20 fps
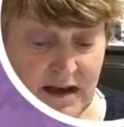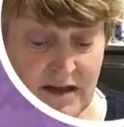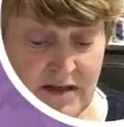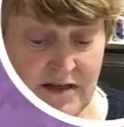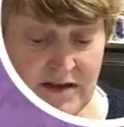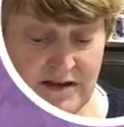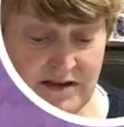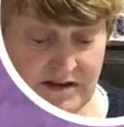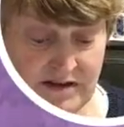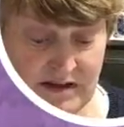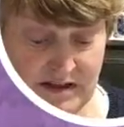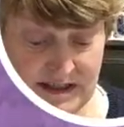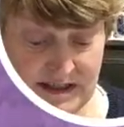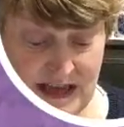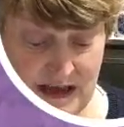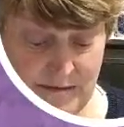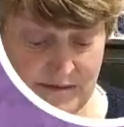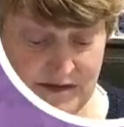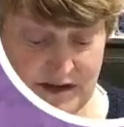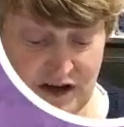The
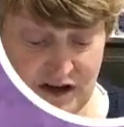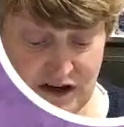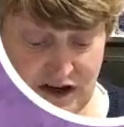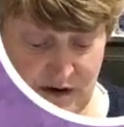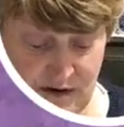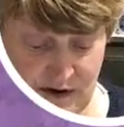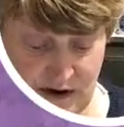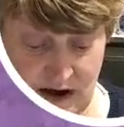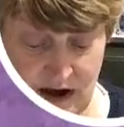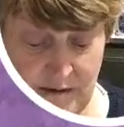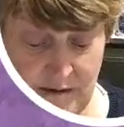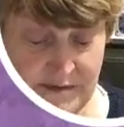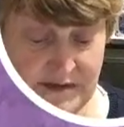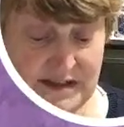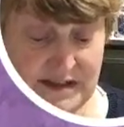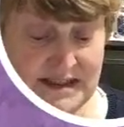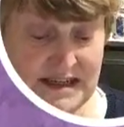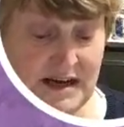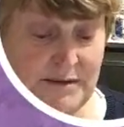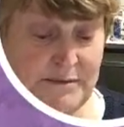stems are going up
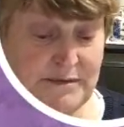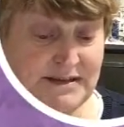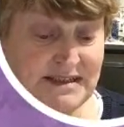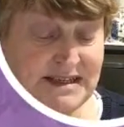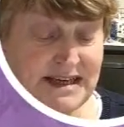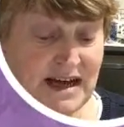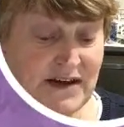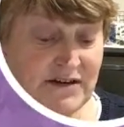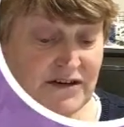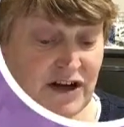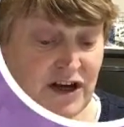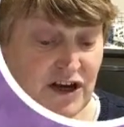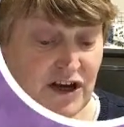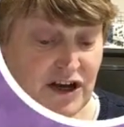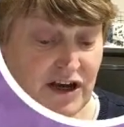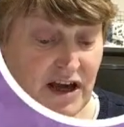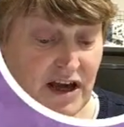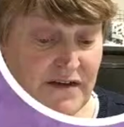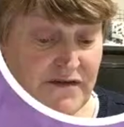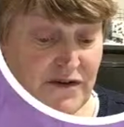and down.
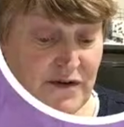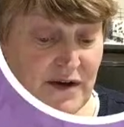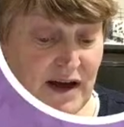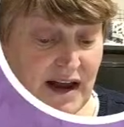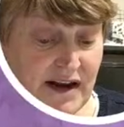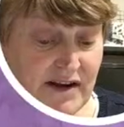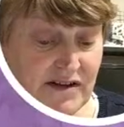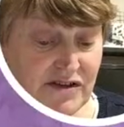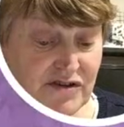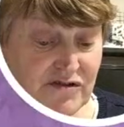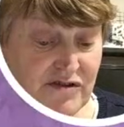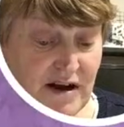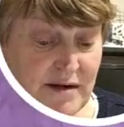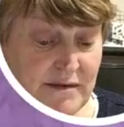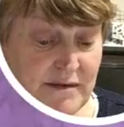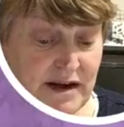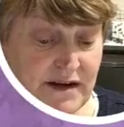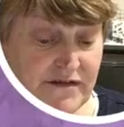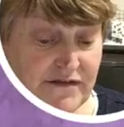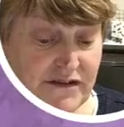If you had a
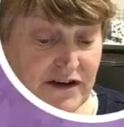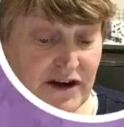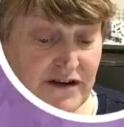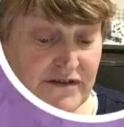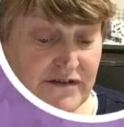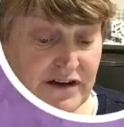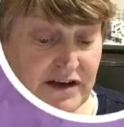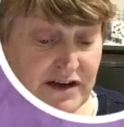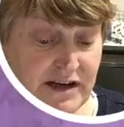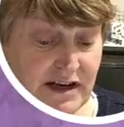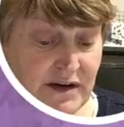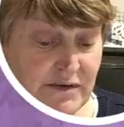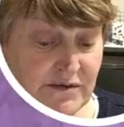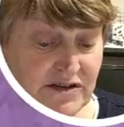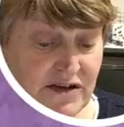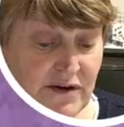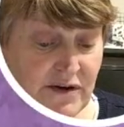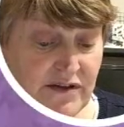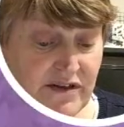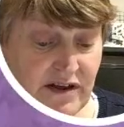scrap left over and it was
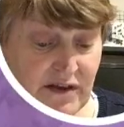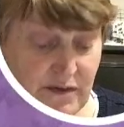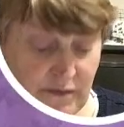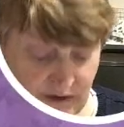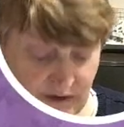going the other